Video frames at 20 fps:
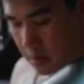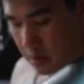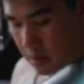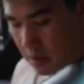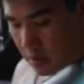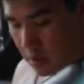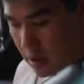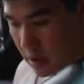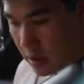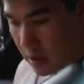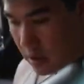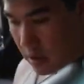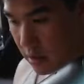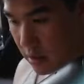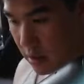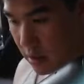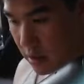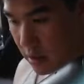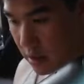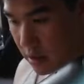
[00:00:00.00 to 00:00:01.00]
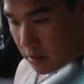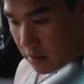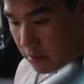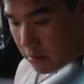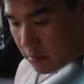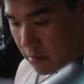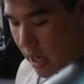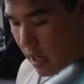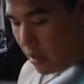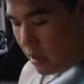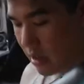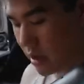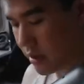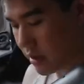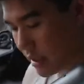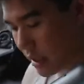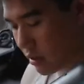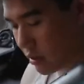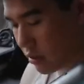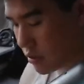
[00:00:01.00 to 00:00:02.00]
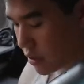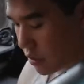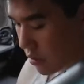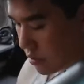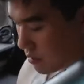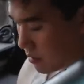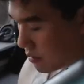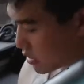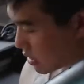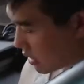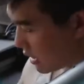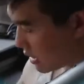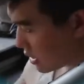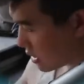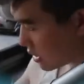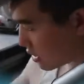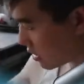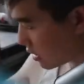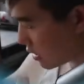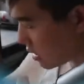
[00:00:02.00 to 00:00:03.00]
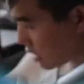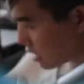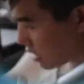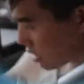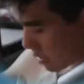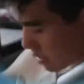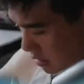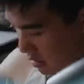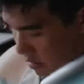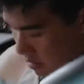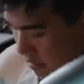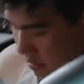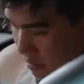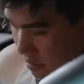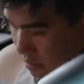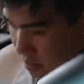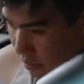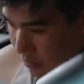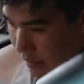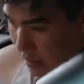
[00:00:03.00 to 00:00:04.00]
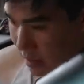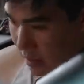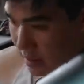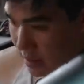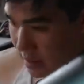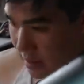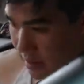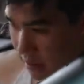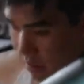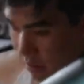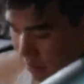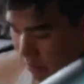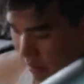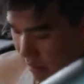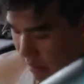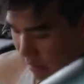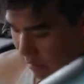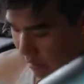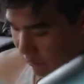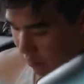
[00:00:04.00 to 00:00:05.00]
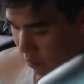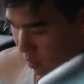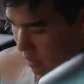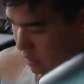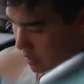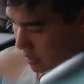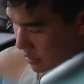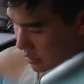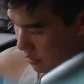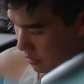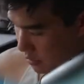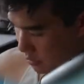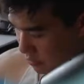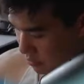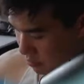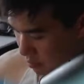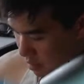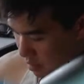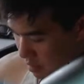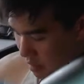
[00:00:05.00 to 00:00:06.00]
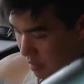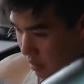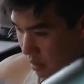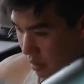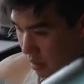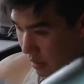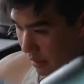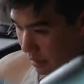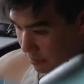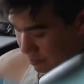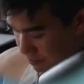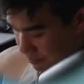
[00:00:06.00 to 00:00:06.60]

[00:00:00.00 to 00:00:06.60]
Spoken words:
Okay, yeah, I think that looks good. So let's go ahead, let's get cracking, everyone. So the sky.